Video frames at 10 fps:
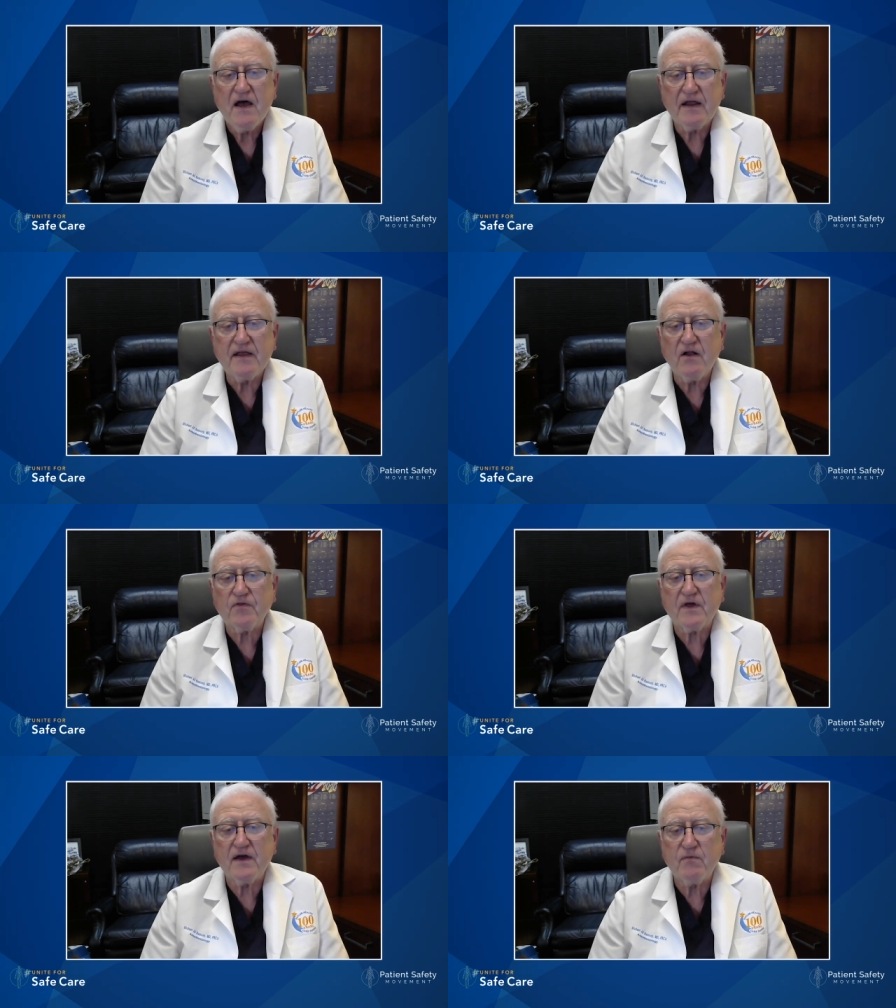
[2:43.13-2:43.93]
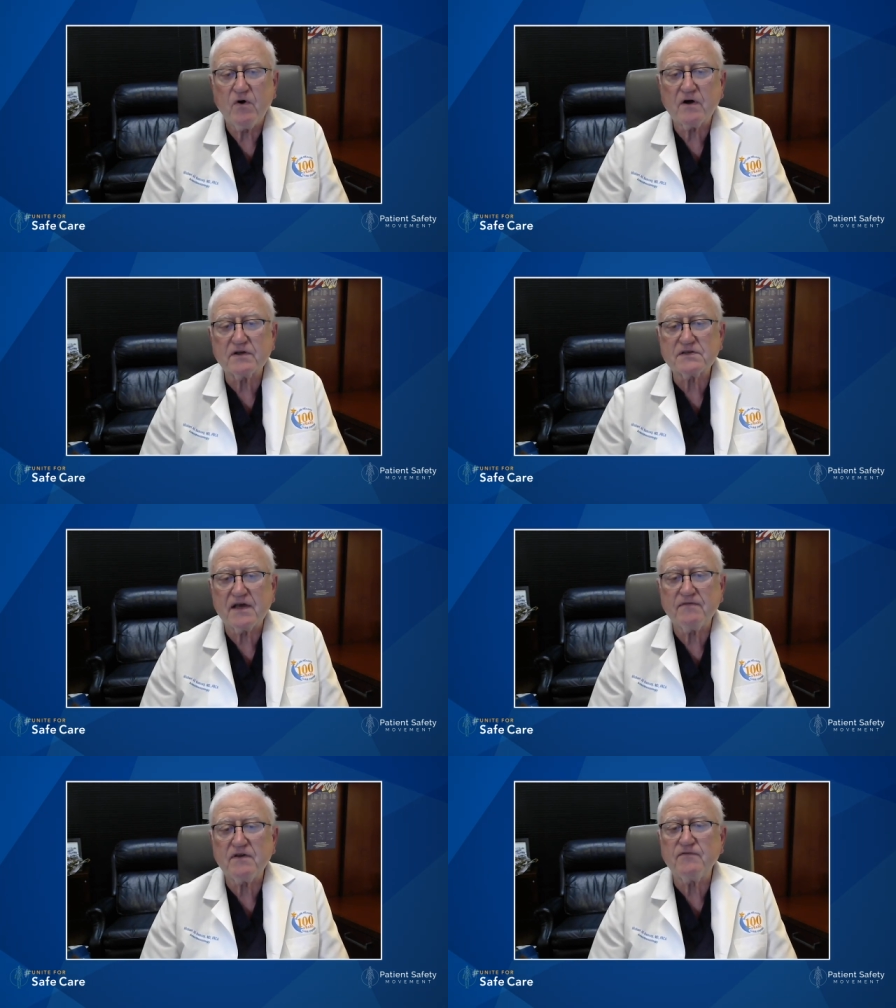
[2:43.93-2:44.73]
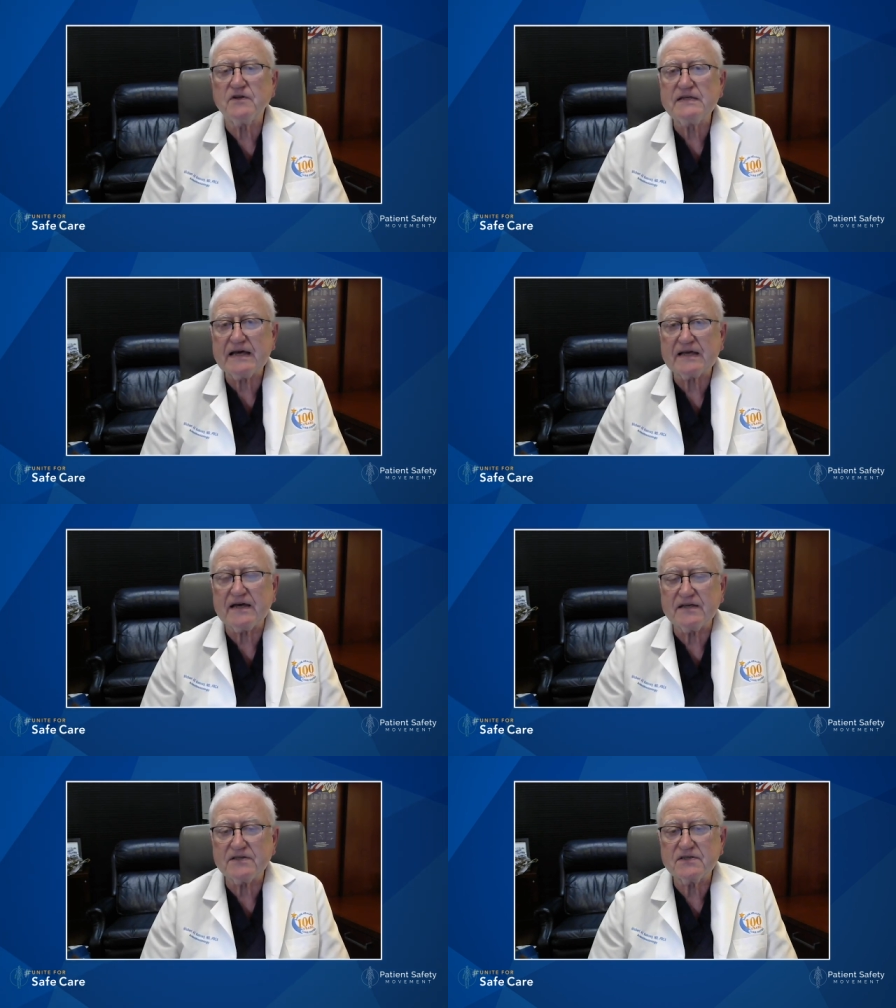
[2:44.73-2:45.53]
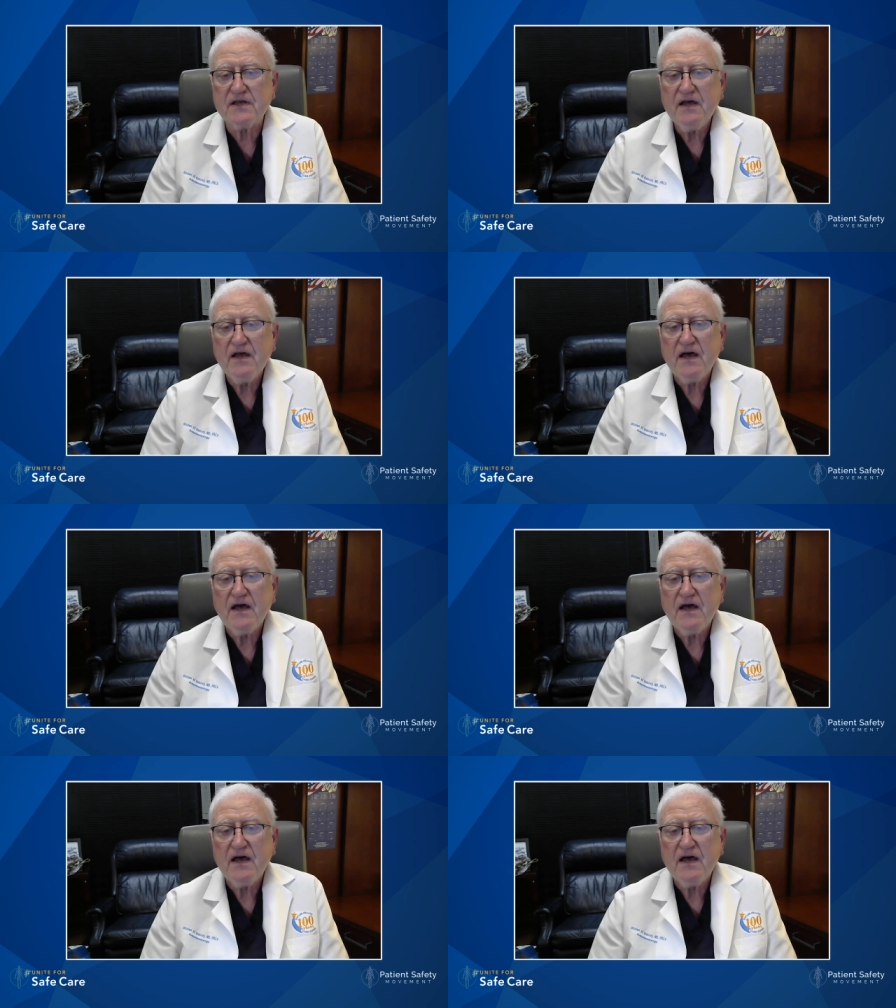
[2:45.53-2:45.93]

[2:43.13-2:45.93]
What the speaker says: and healthcare worker safety for decades,